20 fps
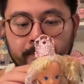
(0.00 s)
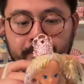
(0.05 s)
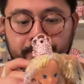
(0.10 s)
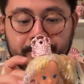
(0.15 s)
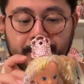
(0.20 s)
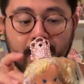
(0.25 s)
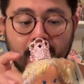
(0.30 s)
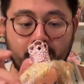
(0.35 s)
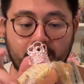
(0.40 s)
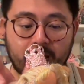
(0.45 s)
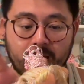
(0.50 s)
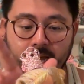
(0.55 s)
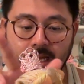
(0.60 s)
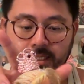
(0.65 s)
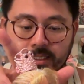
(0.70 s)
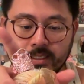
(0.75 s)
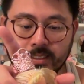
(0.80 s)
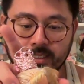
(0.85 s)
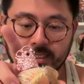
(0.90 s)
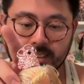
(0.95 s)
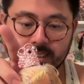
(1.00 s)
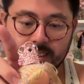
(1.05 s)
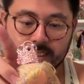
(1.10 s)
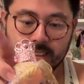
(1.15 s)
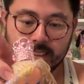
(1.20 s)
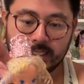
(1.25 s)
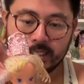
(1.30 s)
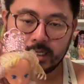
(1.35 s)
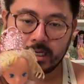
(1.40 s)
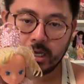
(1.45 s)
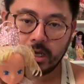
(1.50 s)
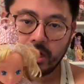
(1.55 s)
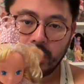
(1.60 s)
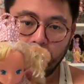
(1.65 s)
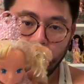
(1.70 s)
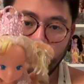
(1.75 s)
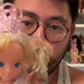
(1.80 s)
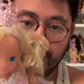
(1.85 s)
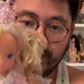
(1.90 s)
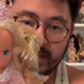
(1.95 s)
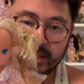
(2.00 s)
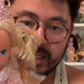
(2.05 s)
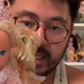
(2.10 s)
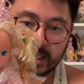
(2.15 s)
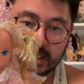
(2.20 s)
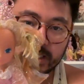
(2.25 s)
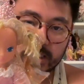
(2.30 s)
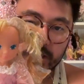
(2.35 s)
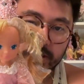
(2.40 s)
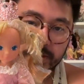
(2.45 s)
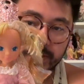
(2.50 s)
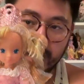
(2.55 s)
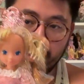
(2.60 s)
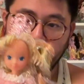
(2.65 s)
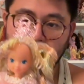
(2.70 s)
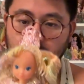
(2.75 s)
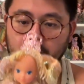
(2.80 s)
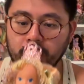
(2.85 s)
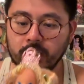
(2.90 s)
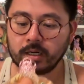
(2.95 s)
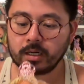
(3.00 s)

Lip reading: but what do we think so far?